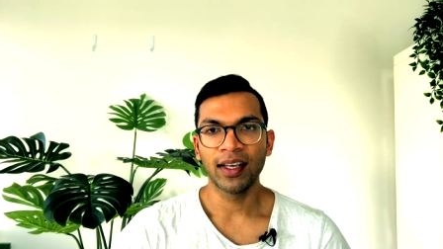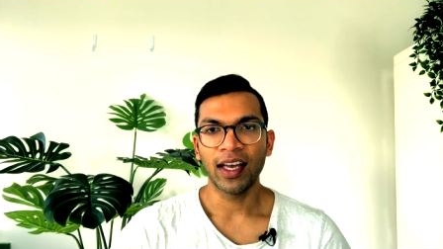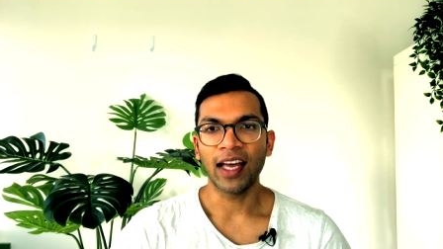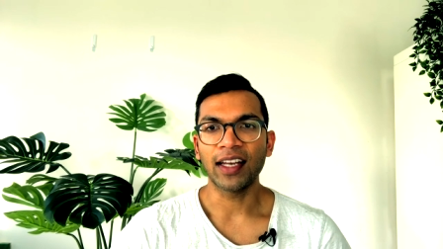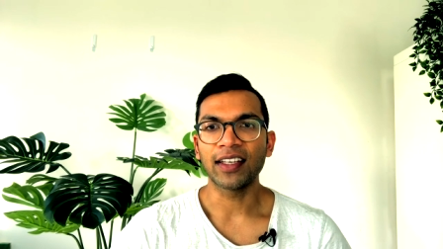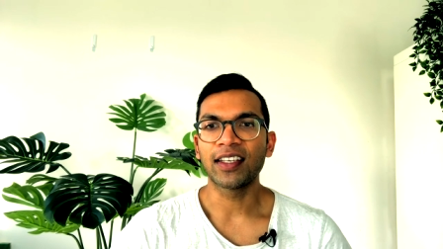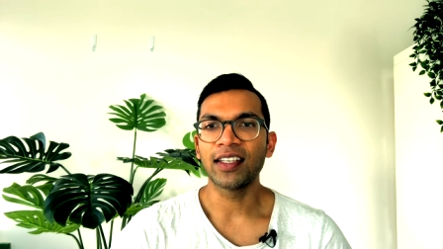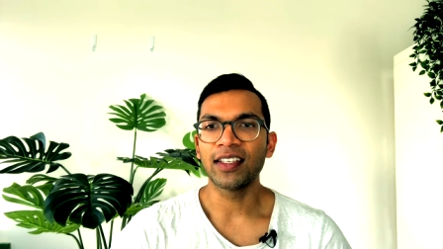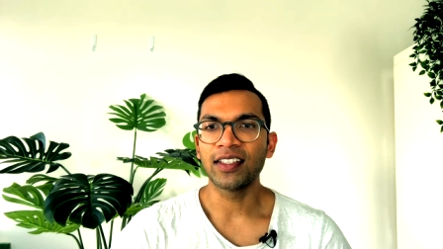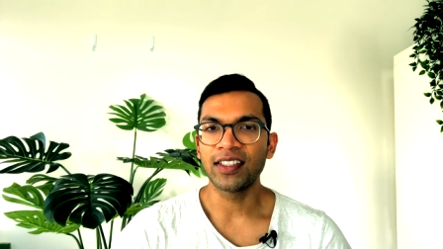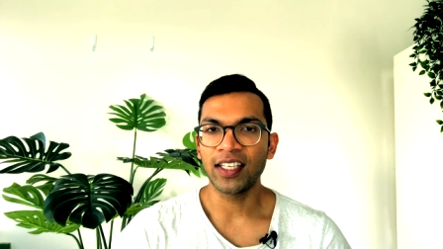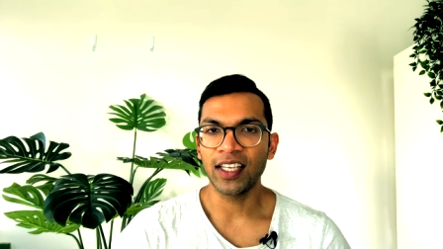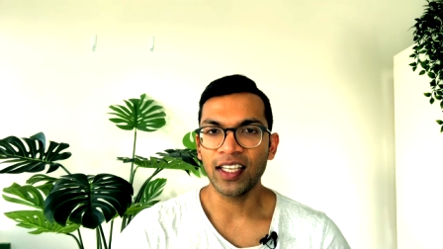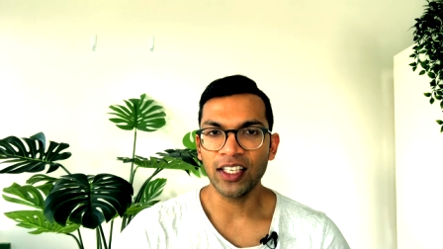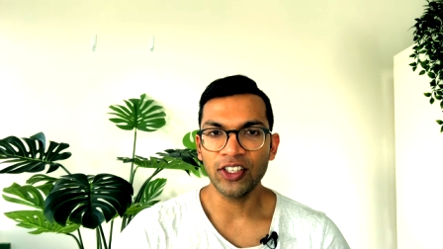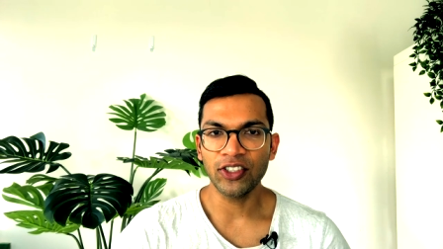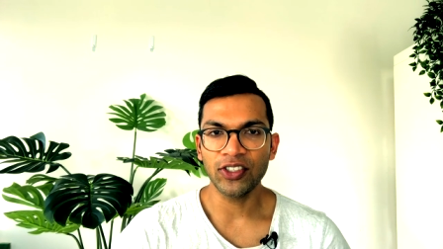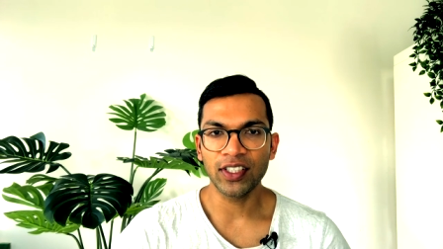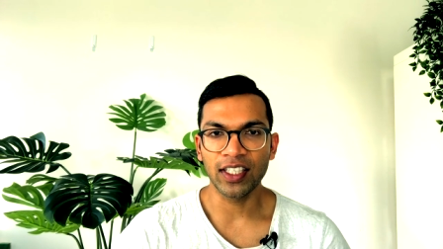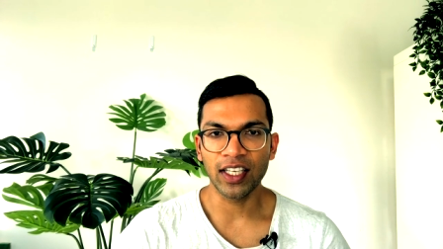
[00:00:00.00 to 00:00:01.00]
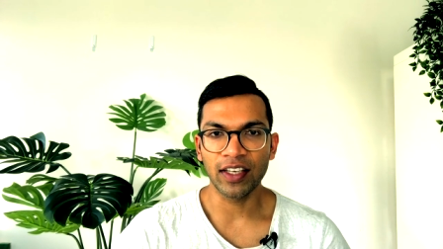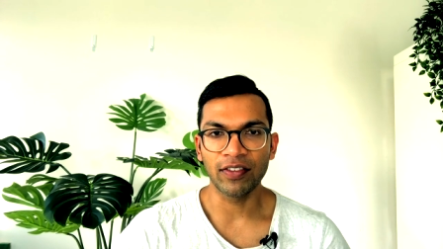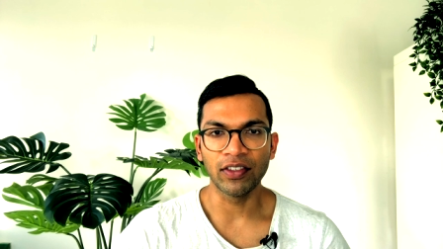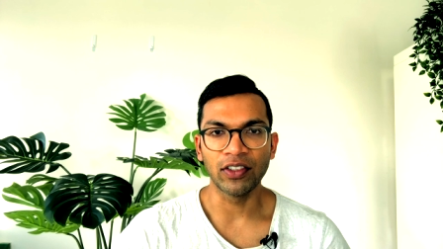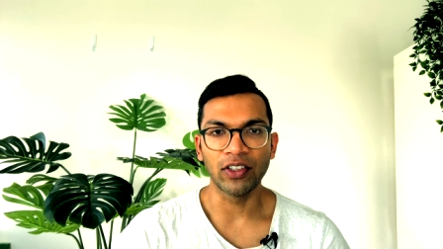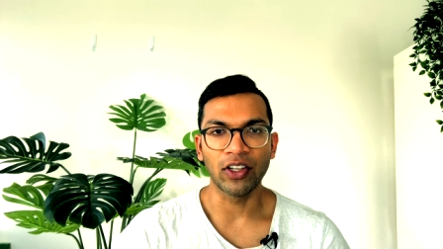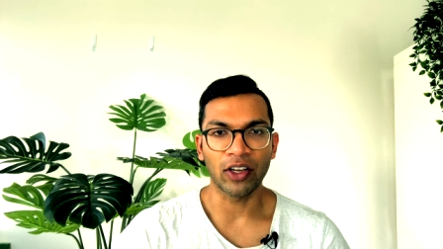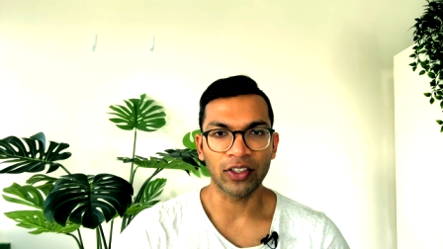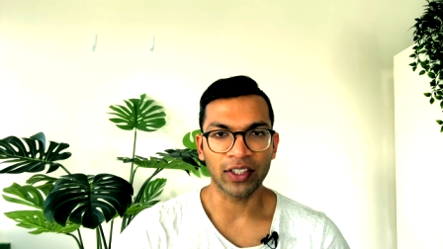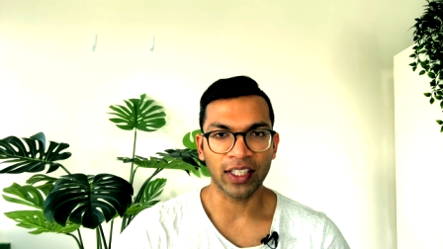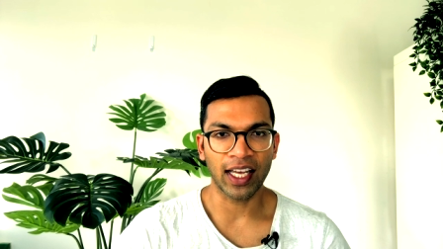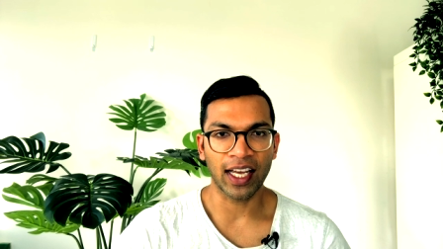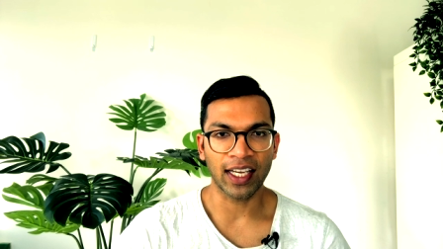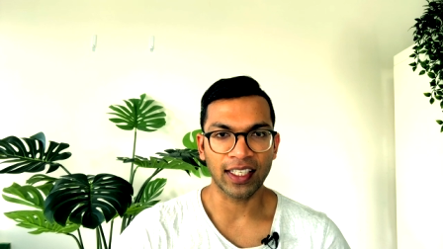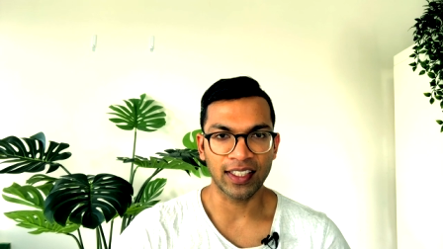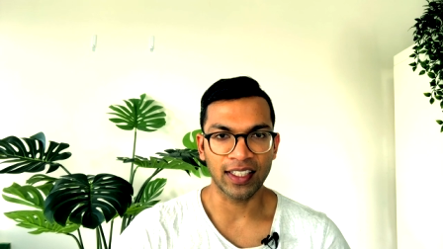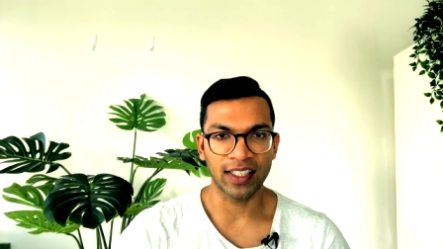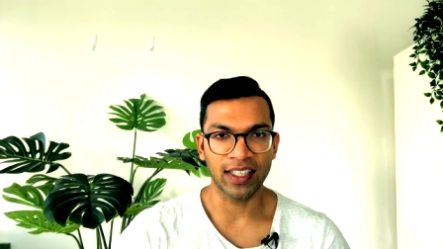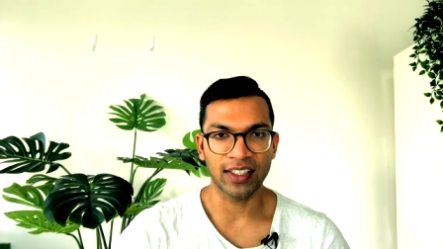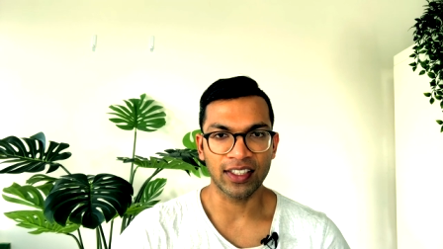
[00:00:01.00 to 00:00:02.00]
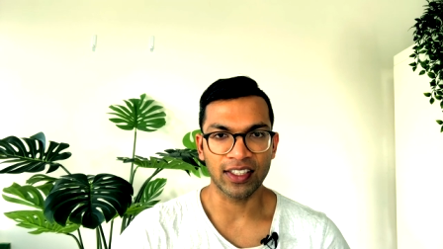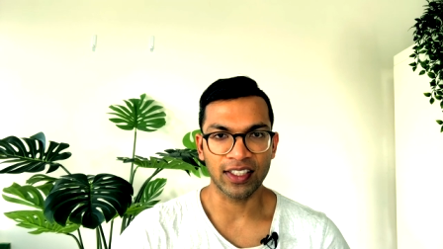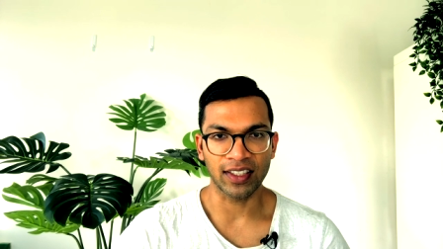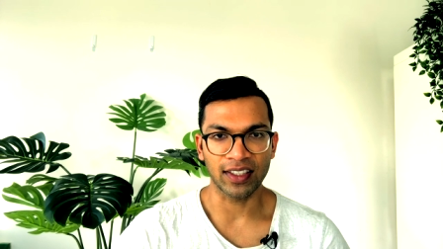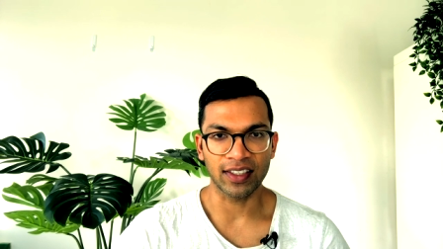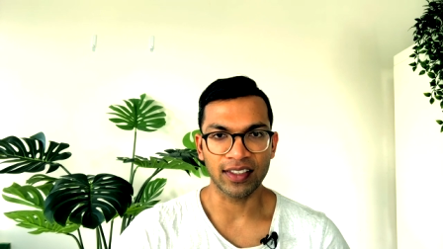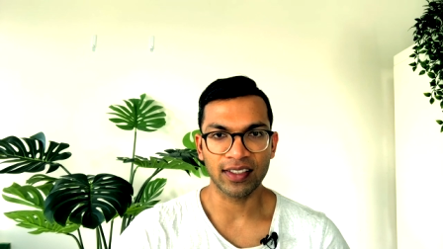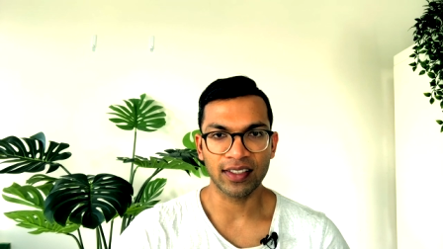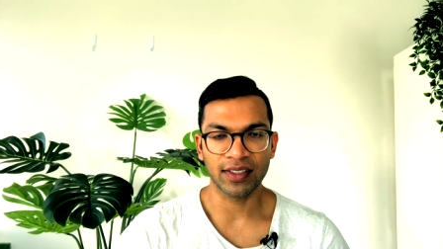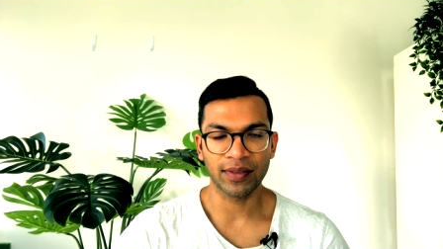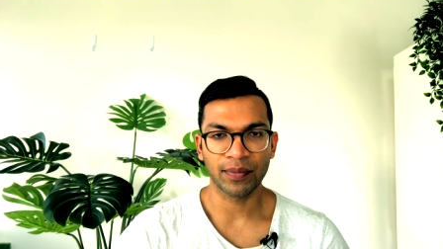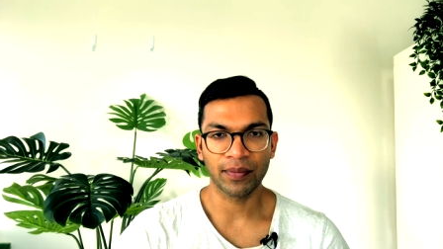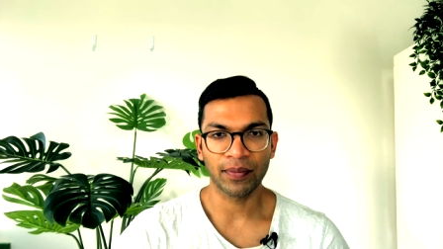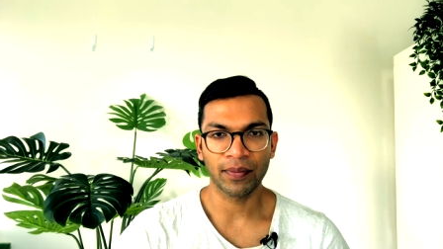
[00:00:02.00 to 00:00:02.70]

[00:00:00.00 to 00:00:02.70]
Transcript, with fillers: and continue to give long-acting insulins.